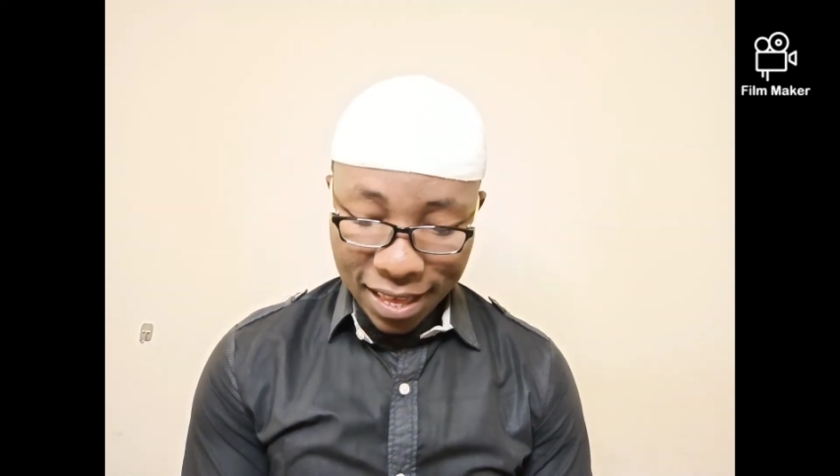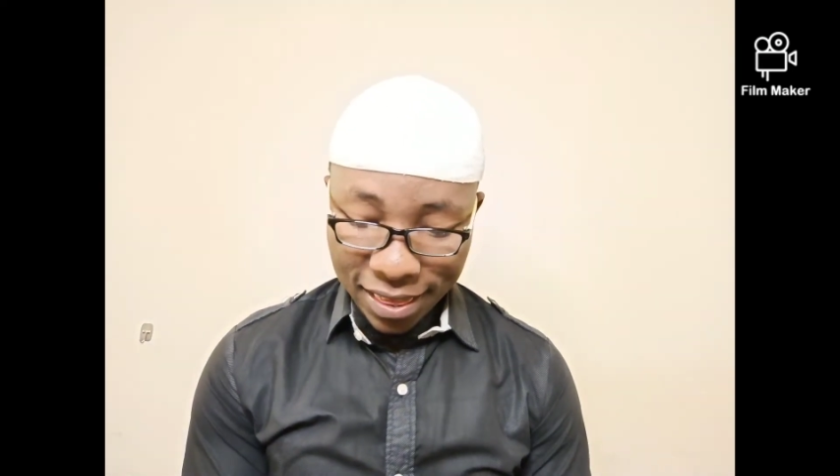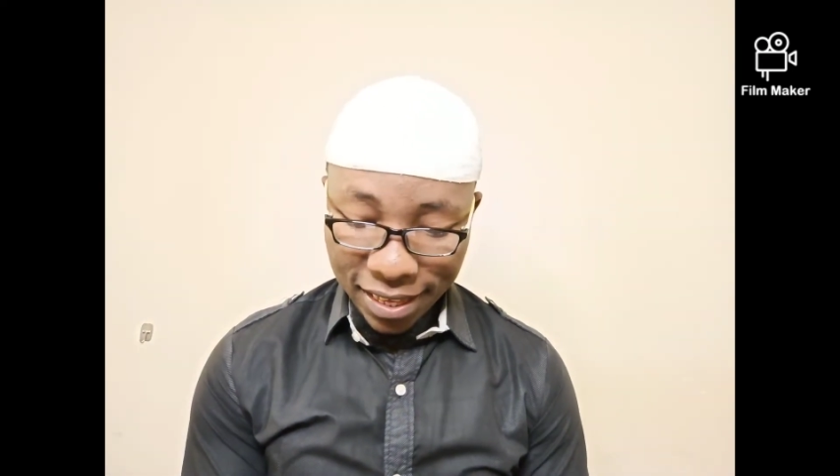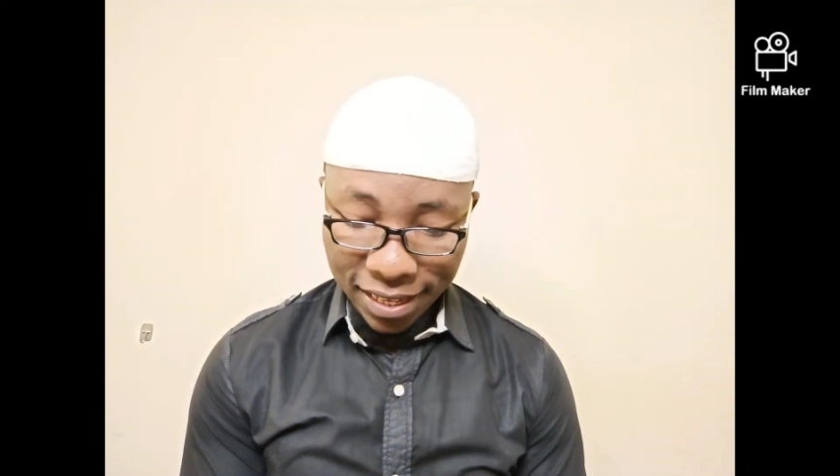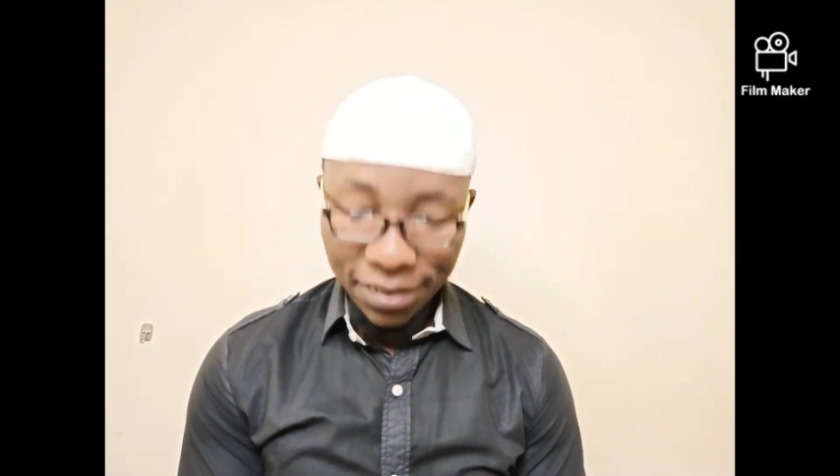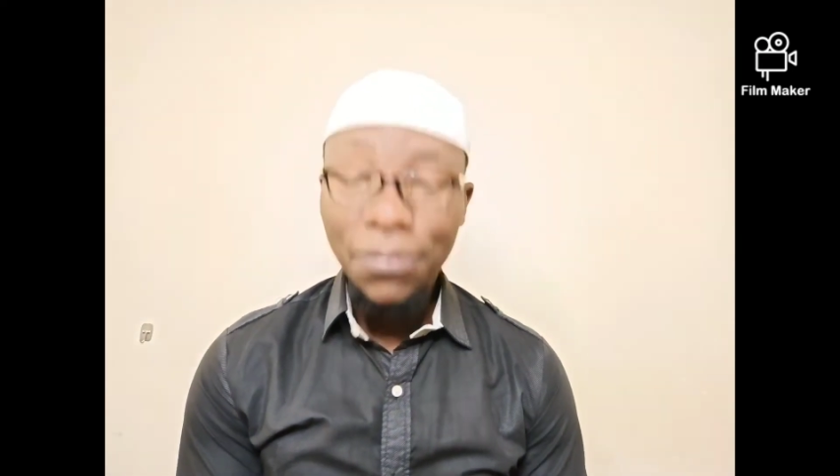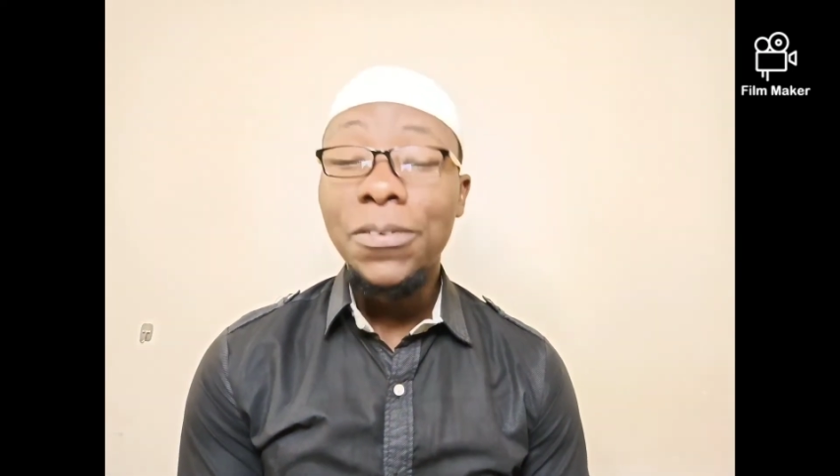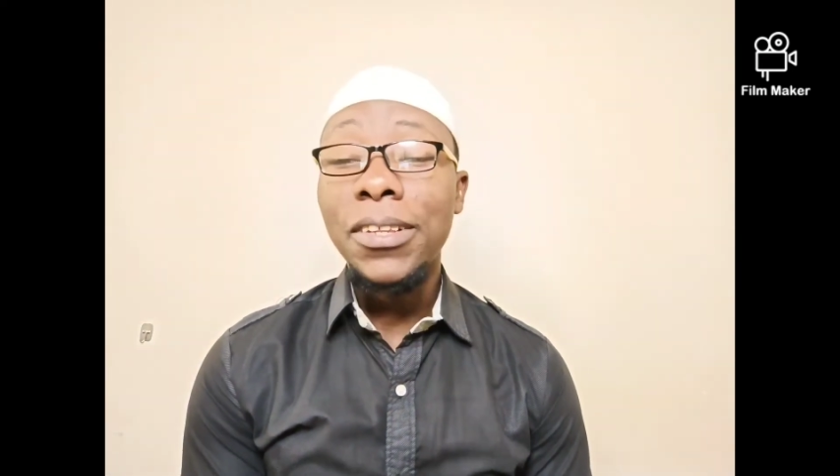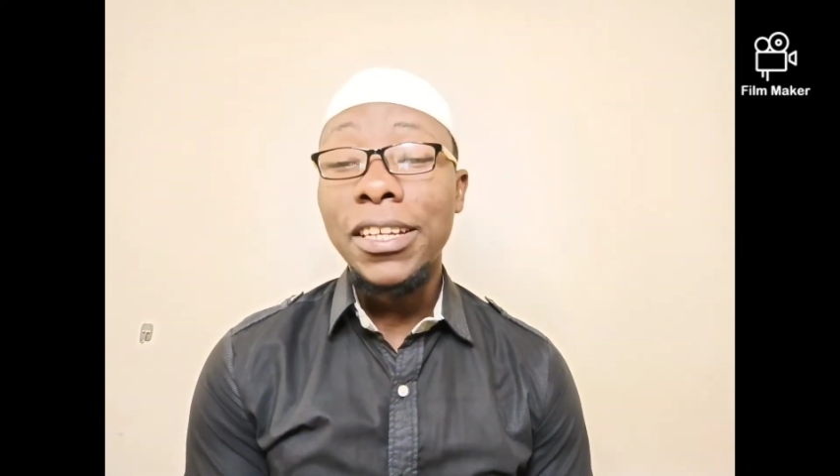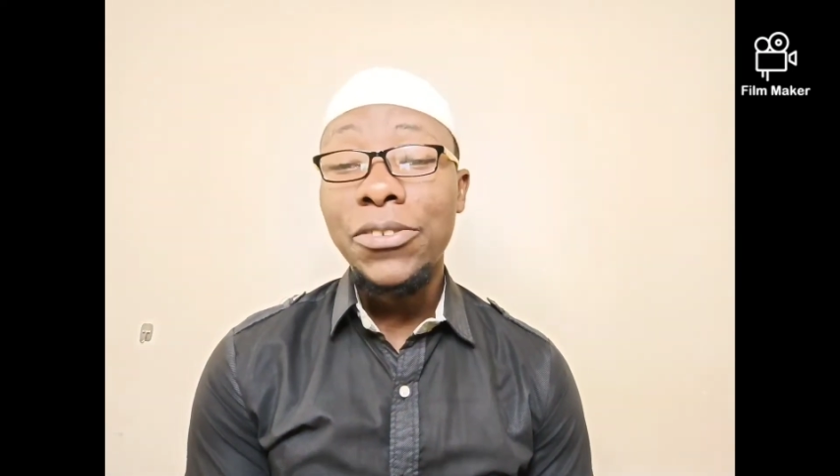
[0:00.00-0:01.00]
Then
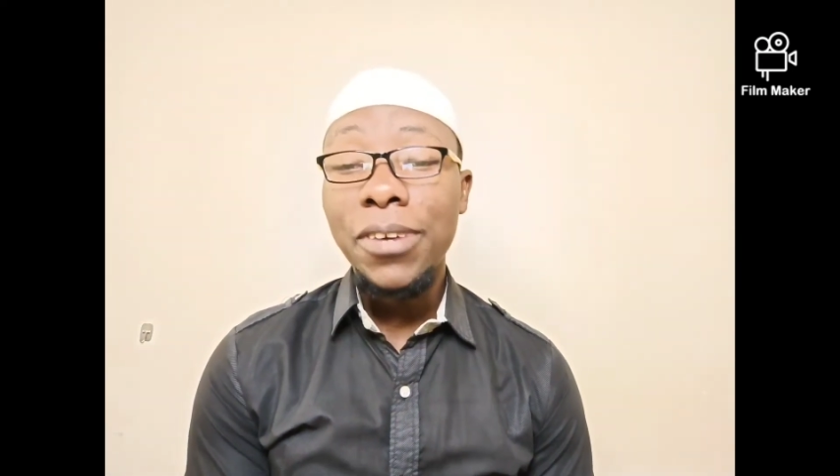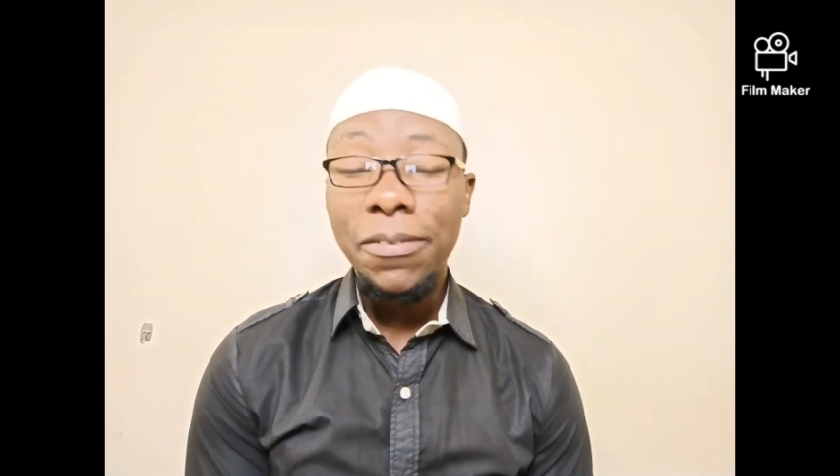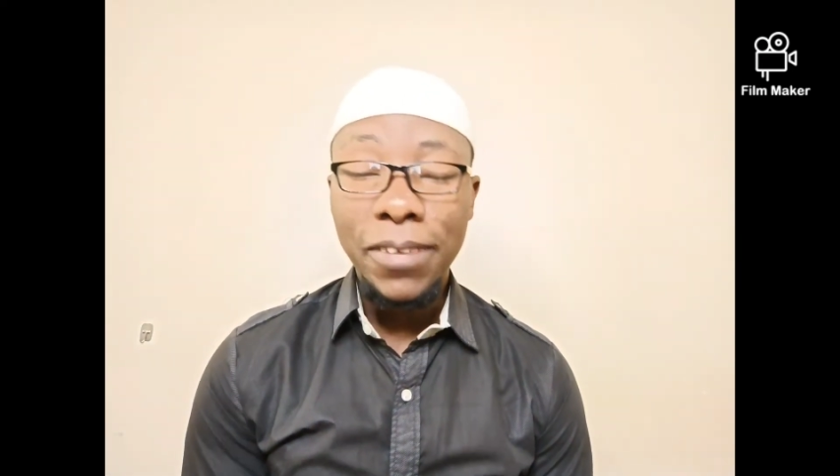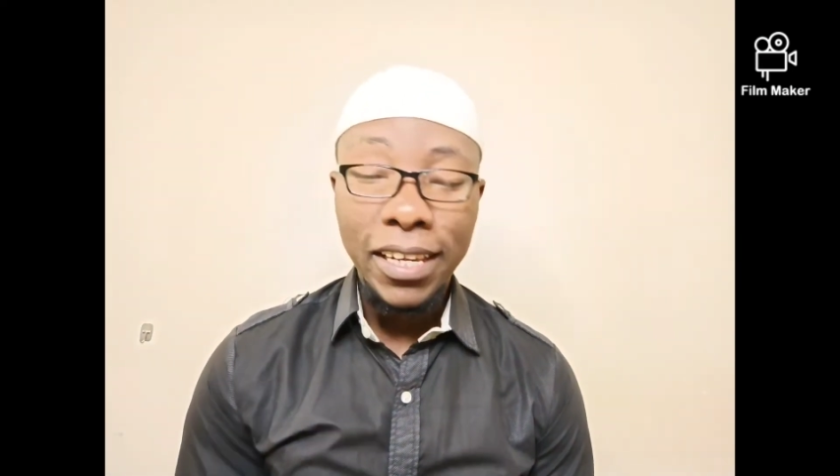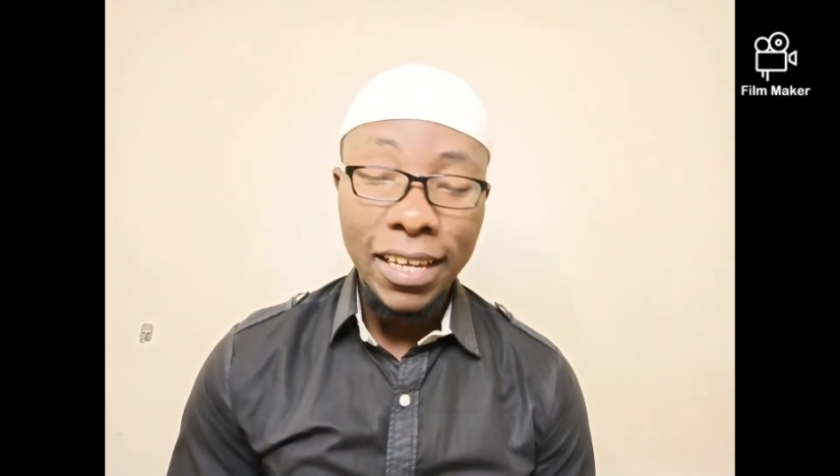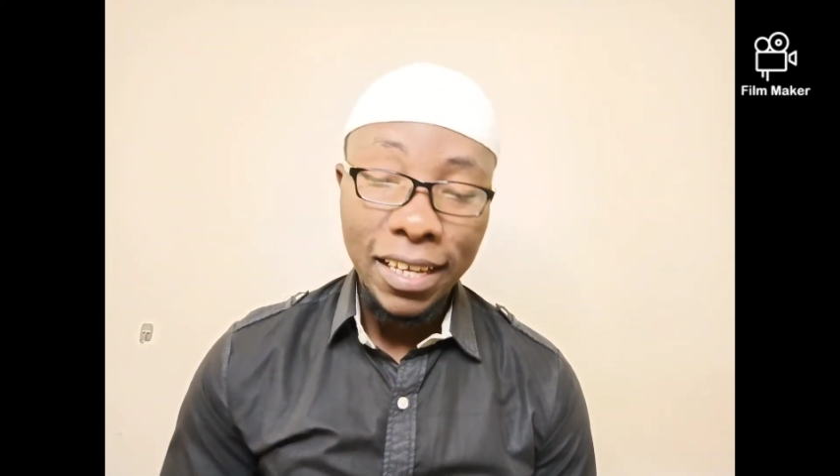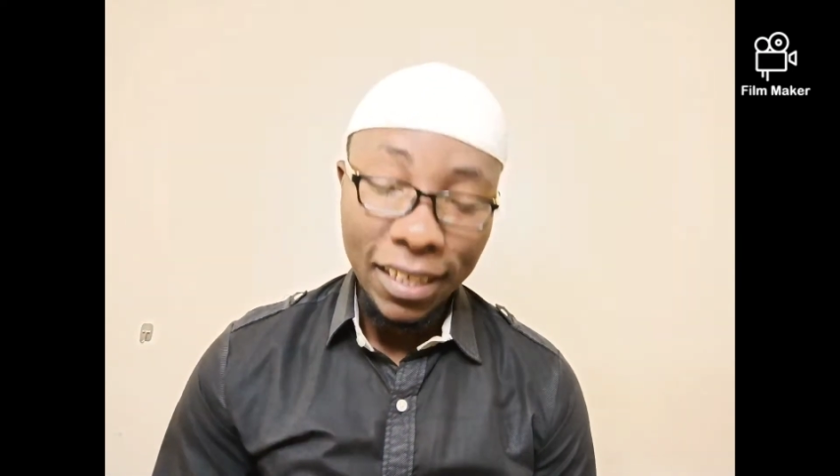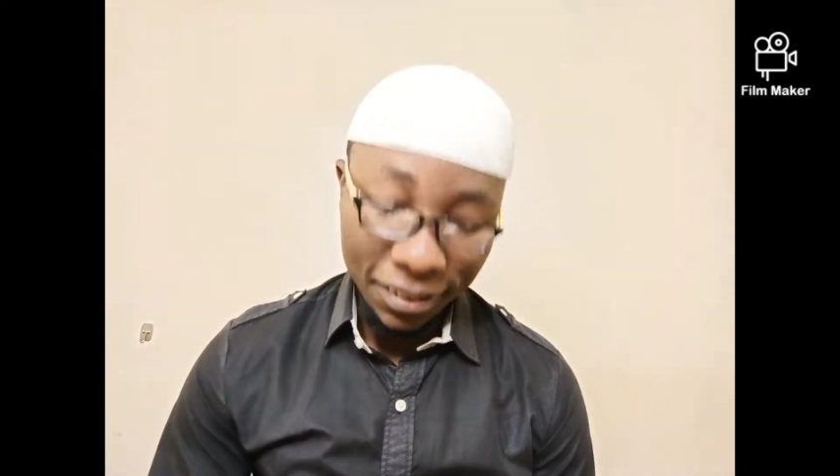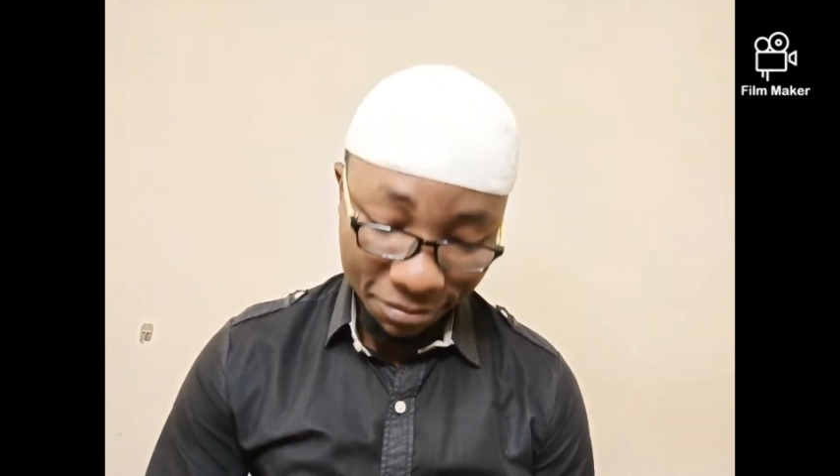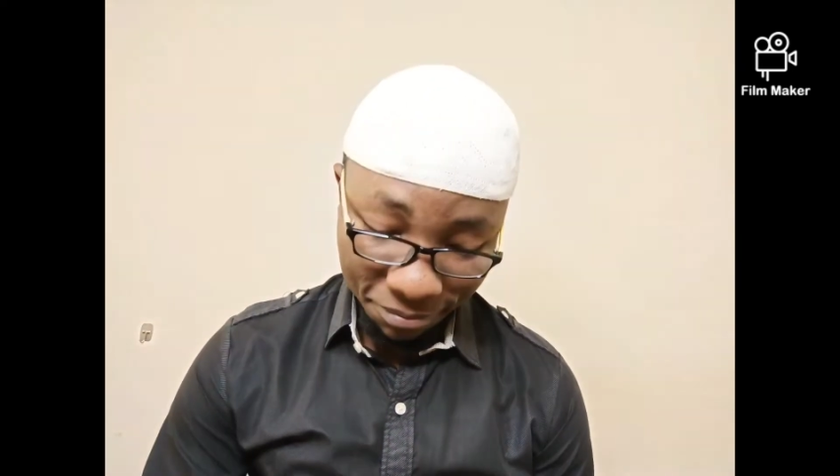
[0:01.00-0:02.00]
for the
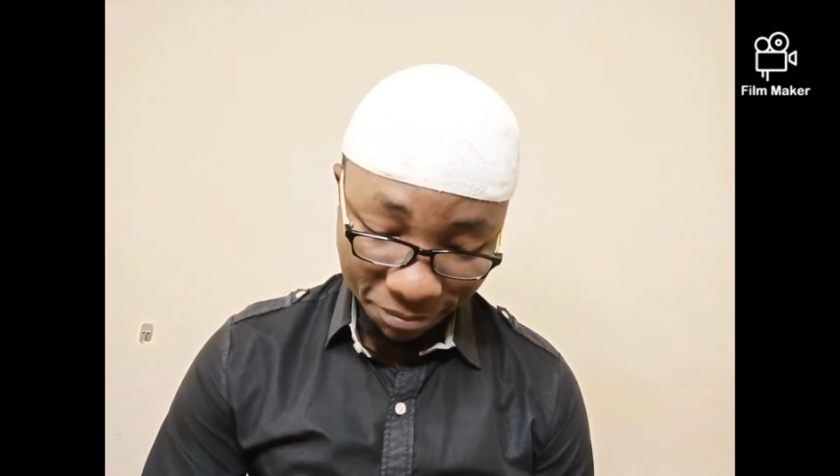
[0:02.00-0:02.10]
traveler,